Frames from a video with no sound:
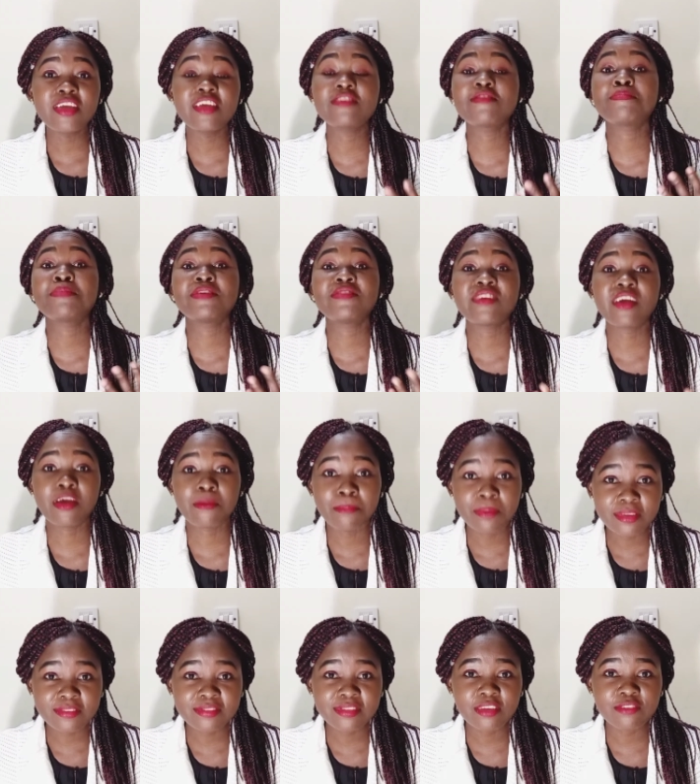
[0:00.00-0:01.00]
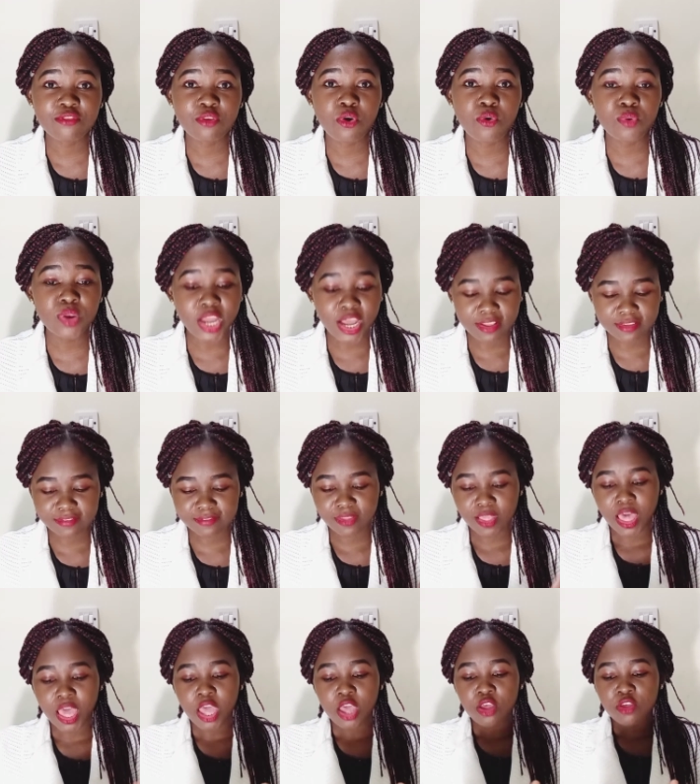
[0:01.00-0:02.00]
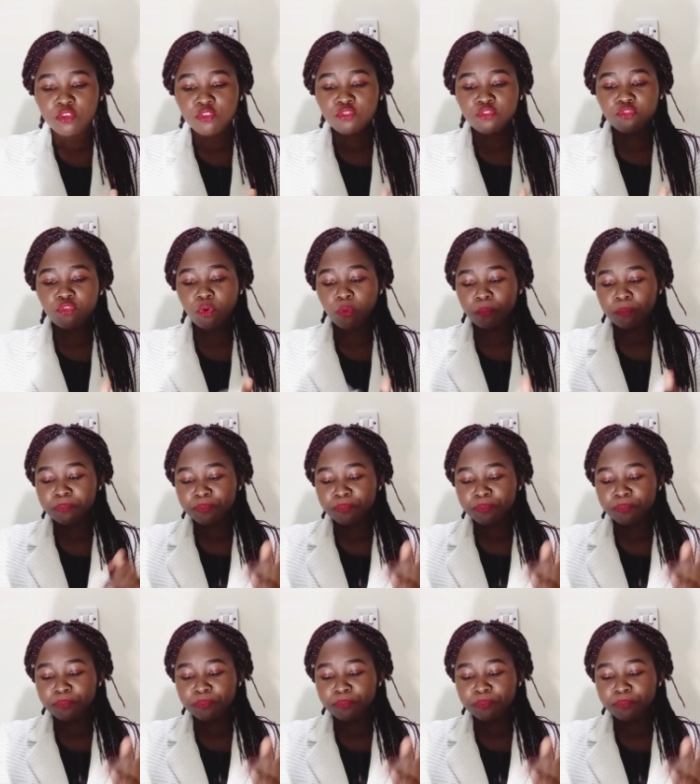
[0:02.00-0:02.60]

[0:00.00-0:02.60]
especially business owners. So